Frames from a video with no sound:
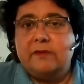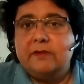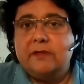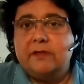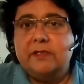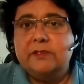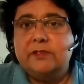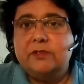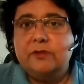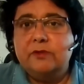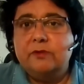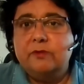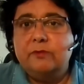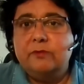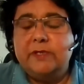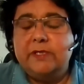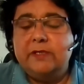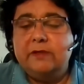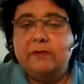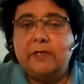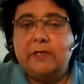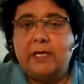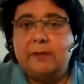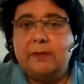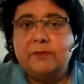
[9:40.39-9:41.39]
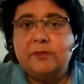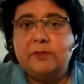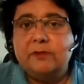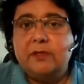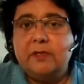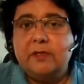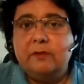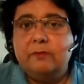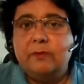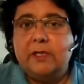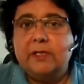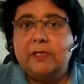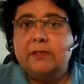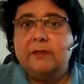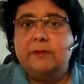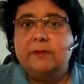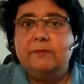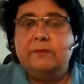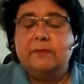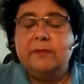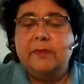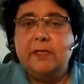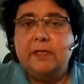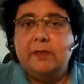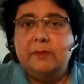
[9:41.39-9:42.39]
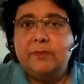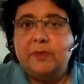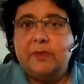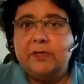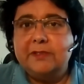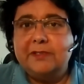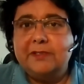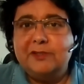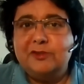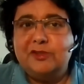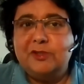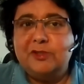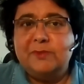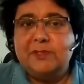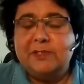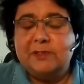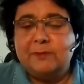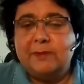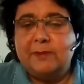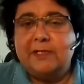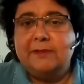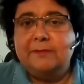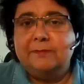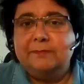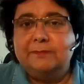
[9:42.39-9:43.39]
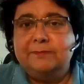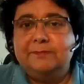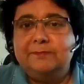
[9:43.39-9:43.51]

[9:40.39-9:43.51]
And so we absolutely welcome partnerships as well.